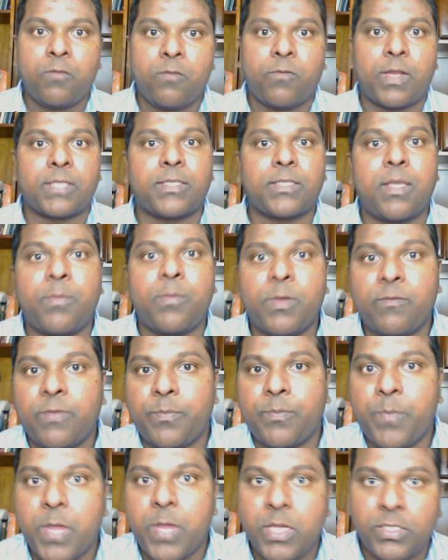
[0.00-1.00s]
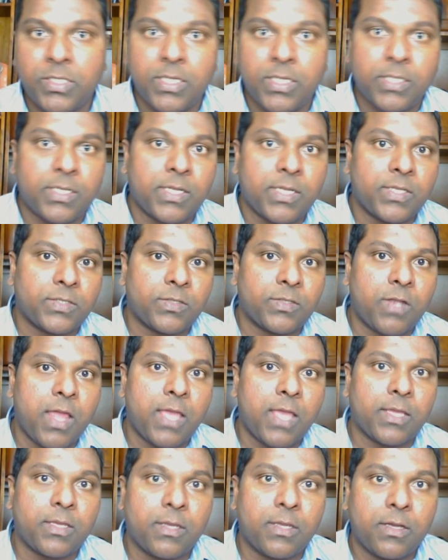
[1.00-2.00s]
For example, if a patient is
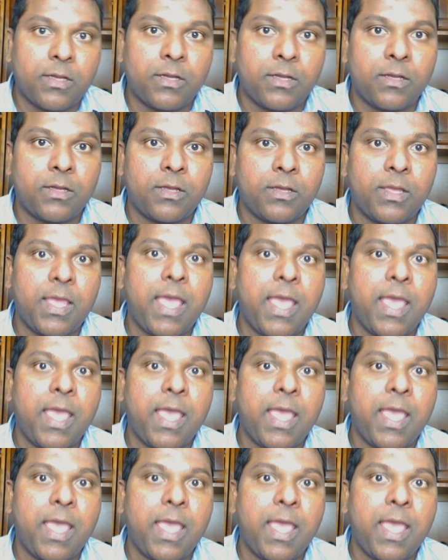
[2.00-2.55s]
like uh,